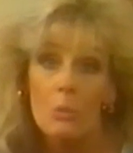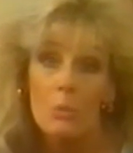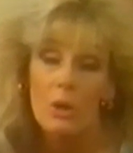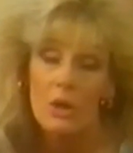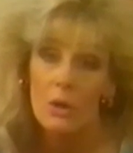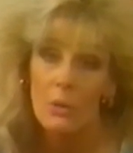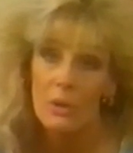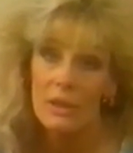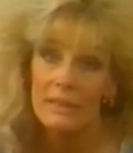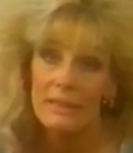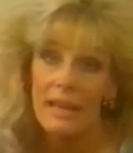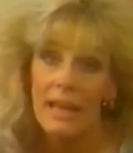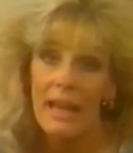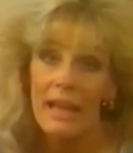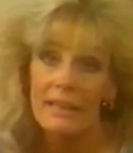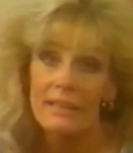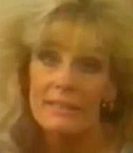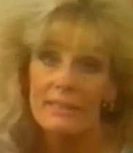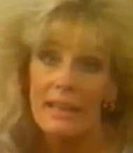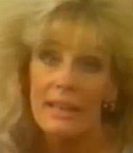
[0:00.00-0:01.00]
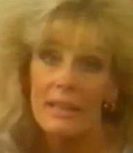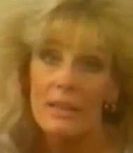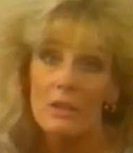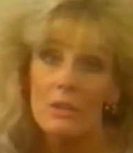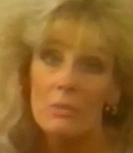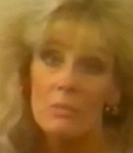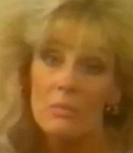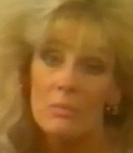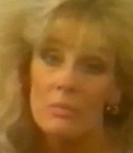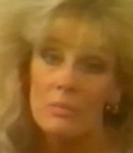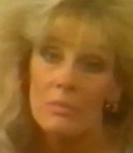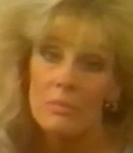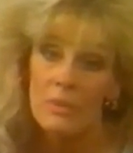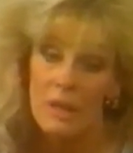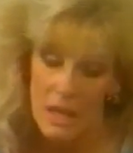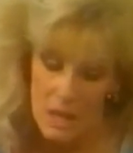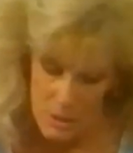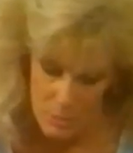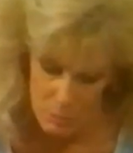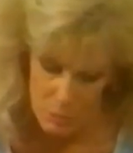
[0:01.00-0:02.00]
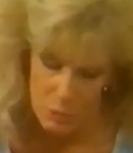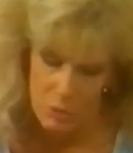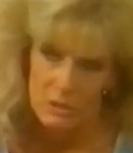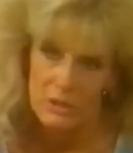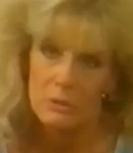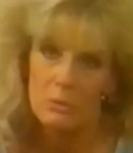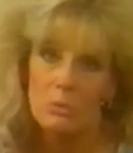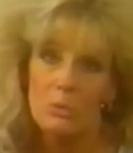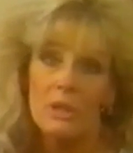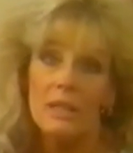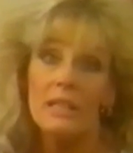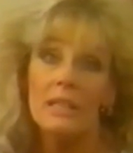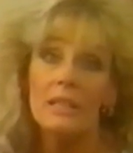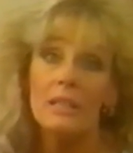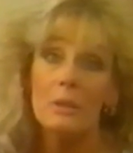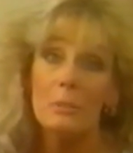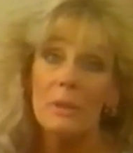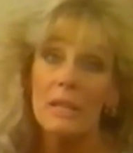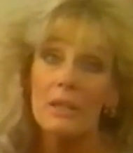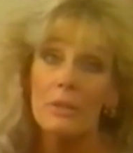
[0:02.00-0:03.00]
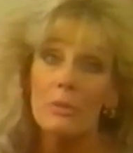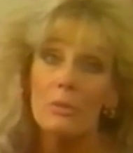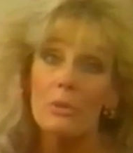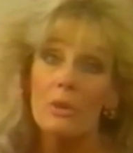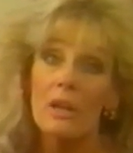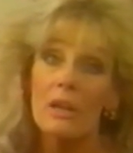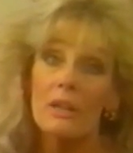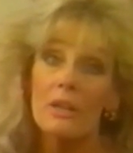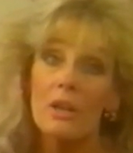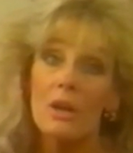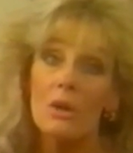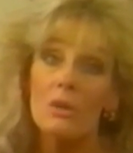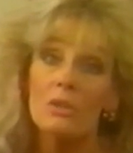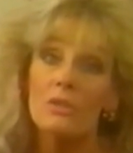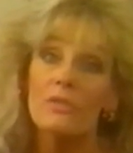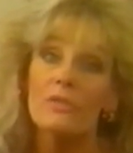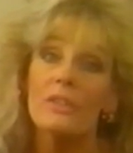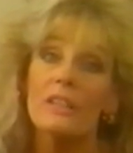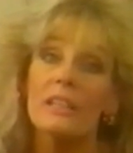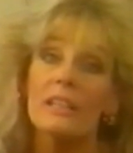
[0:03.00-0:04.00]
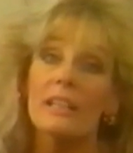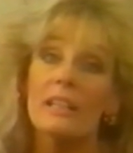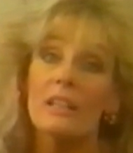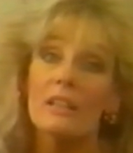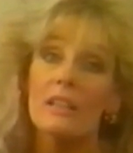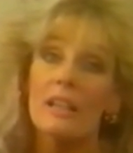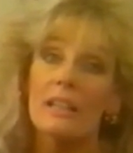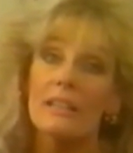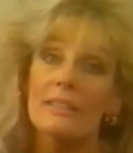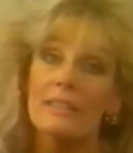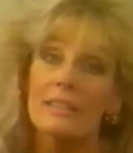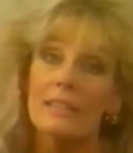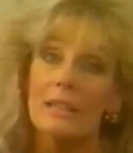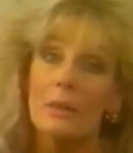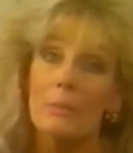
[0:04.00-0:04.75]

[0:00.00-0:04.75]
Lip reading: We're going to exhale, pull in real big through our nose, filling our lungs to